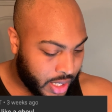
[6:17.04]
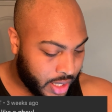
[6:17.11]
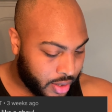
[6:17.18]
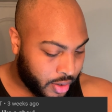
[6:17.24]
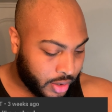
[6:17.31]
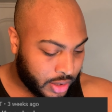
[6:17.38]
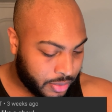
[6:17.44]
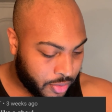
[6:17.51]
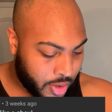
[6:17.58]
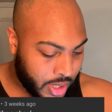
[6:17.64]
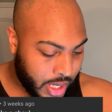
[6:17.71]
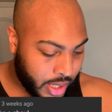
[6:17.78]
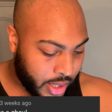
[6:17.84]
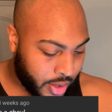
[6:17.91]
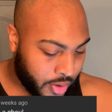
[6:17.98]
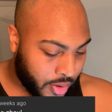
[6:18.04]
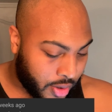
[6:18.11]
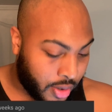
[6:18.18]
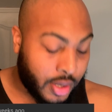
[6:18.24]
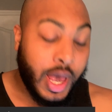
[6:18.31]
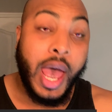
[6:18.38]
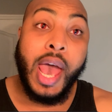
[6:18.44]
He looks more like a
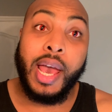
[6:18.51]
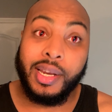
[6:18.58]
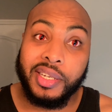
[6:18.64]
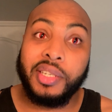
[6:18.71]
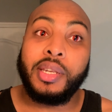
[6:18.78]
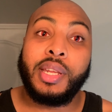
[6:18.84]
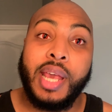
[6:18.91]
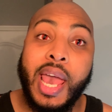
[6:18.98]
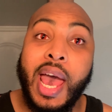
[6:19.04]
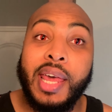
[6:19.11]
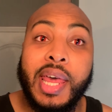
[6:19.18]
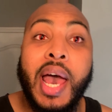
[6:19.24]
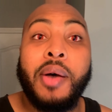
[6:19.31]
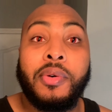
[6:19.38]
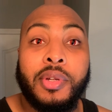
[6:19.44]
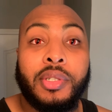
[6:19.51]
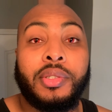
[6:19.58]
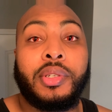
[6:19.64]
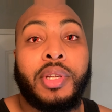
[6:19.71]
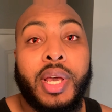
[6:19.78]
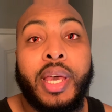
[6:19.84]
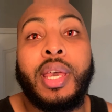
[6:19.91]
ghoul. Actually, yeah, that
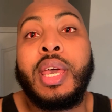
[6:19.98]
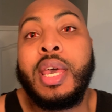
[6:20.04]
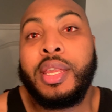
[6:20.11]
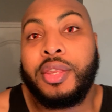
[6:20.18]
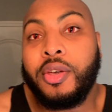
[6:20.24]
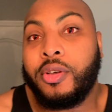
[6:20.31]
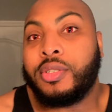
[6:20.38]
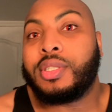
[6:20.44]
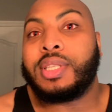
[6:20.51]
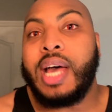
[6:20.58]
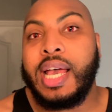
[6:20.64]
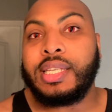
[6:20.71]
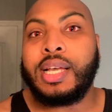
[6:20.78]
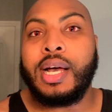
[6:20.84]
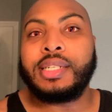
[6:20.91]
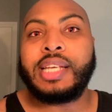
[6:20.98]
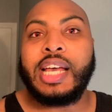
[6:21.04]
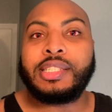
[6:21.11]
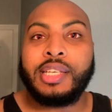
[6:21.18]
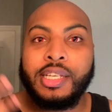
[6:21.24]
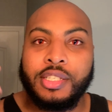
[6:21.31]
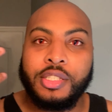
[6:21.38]
one, those last
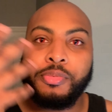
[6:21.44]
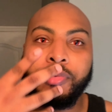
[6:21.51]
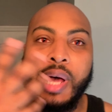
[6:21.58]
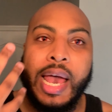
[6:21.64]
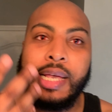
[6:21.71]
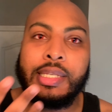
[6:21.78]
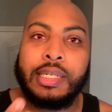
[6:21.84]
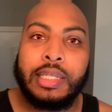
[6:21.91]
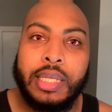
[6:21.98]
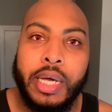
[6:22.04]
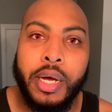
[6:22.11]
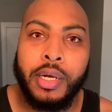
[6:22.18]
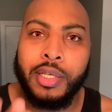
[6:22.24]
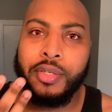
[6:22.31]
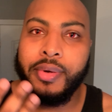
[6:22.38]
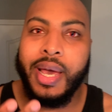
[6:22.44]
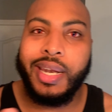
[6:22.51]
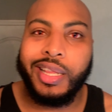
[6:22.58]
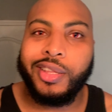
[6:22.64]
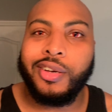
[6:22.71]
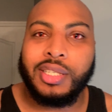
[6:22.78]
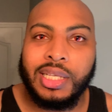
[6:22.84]
contacts, because it's black sclera and it's
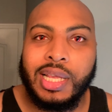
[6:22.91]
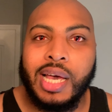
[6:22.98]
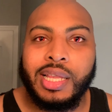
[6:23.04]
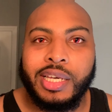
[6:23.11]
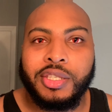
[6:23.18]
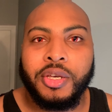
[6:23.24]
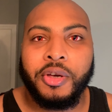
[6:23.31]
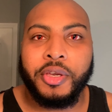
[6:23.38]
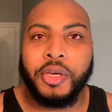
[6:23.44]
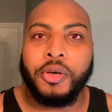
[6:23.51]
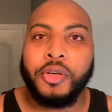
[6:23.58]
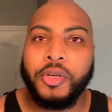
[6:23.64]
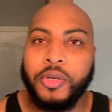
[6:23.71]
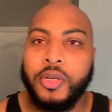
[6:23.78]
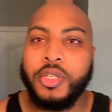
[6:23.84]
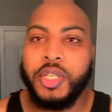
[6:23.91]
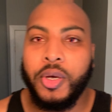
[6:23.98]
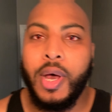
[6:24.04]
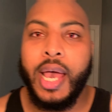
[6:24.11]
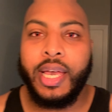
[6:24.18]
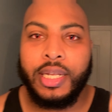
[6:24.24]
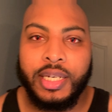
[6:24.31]
red, it looks a lot like Tokyo Ghoul,
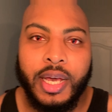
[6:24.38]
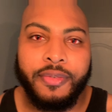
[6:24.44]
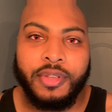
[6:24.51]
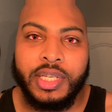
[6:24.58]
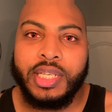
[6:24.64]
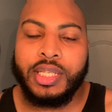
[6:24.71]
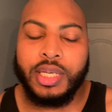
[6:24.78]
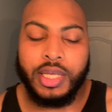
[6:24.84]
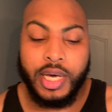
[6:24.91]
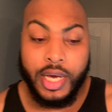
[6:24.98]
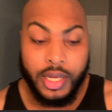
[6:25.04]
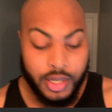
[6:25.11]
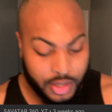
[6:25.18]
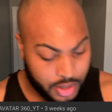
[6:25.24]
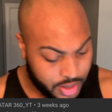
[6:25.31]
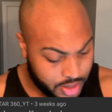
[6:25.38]
so I can definitely see that.